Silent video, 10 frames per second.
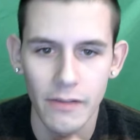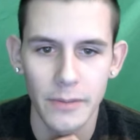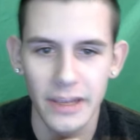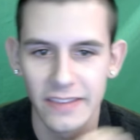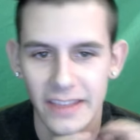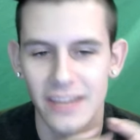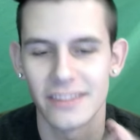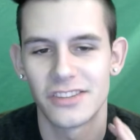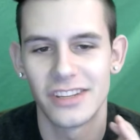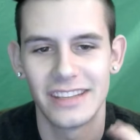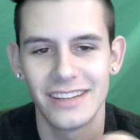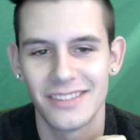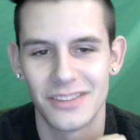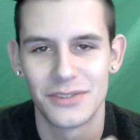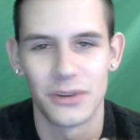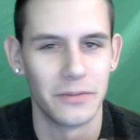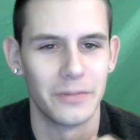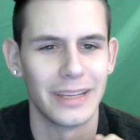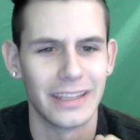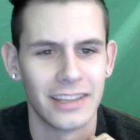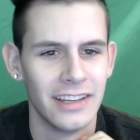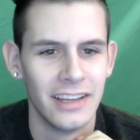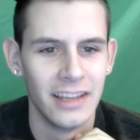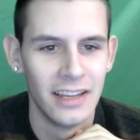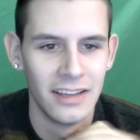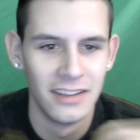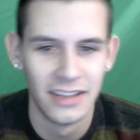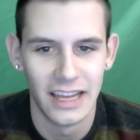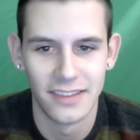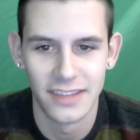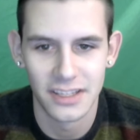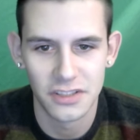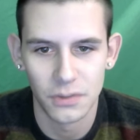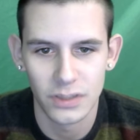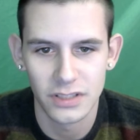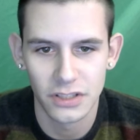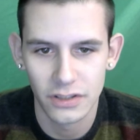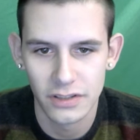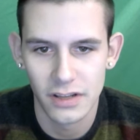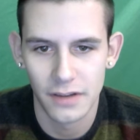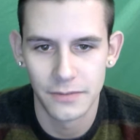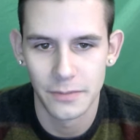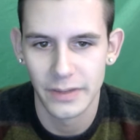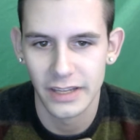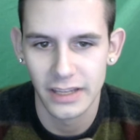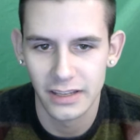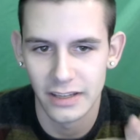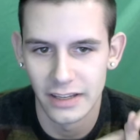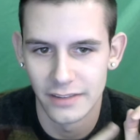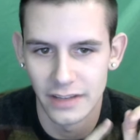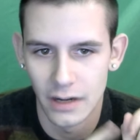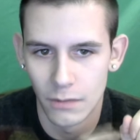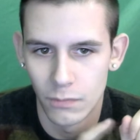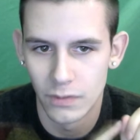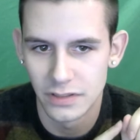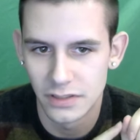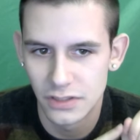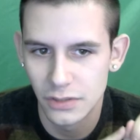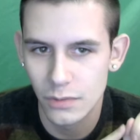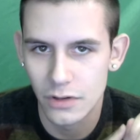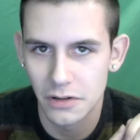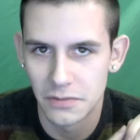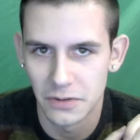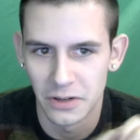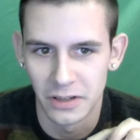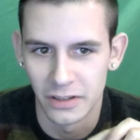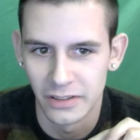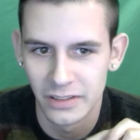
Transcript: me that she didn't deserve me, and that she wasn't good enough for me and that I was too good for her.